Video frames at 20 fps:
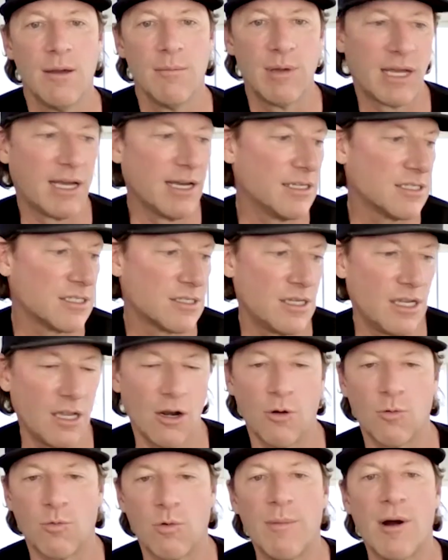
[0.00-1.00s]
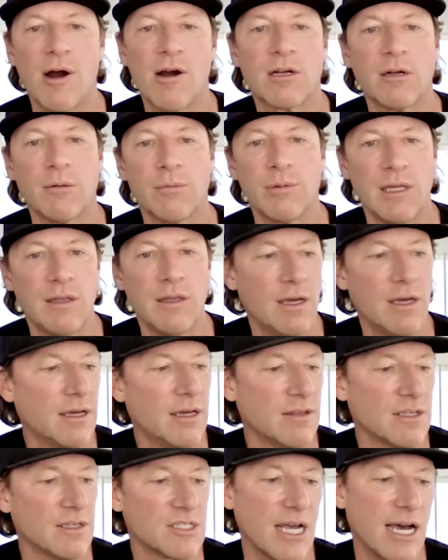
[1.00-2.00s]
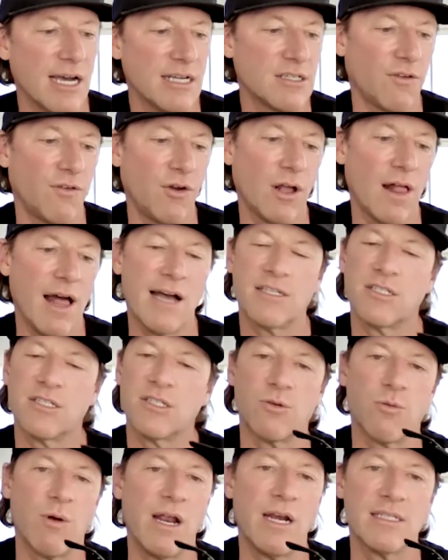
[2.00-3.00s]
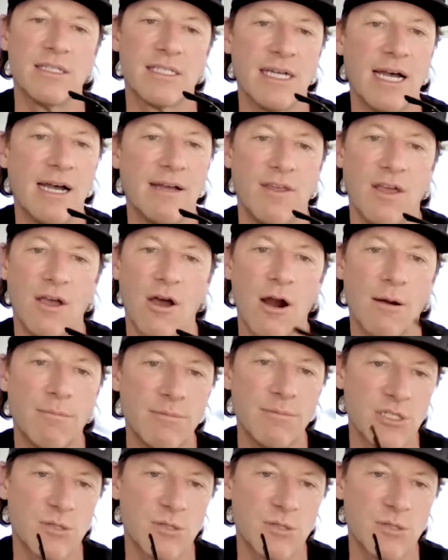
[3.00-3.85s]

because you know, remarkably, the the size of your glasses right inside the arm.